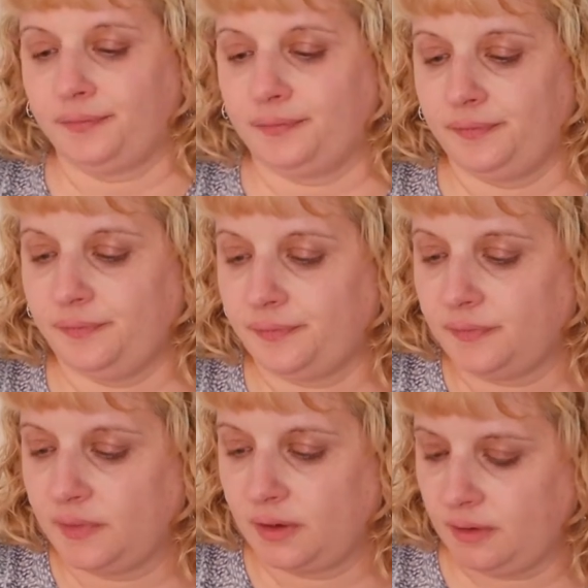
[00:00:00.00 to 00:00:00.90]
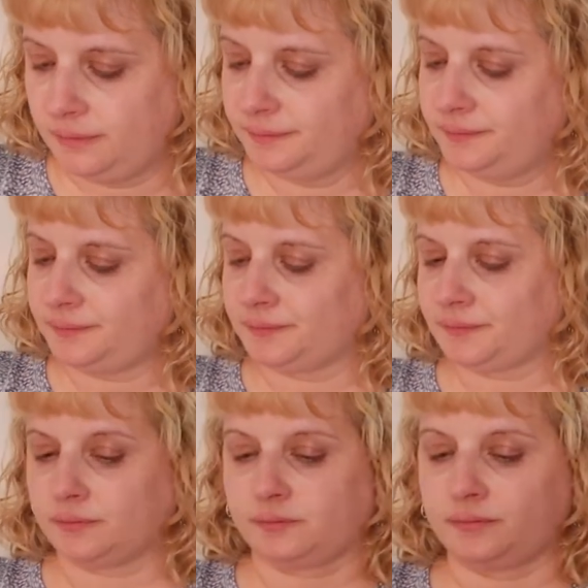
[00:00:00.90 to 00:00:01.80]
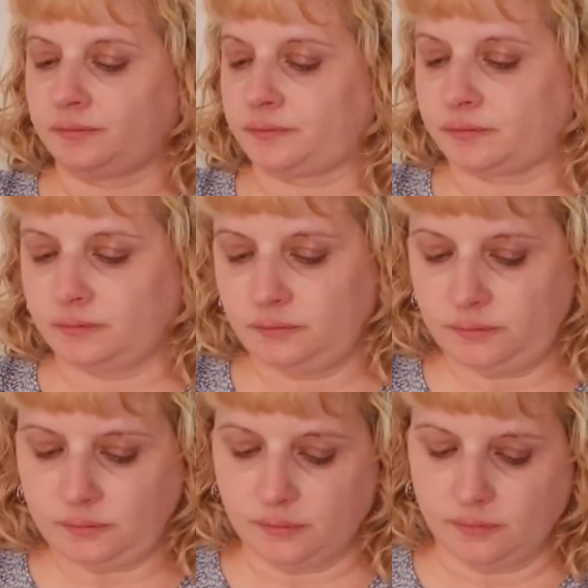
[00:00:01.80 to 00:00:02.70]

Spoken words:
(no one is talking)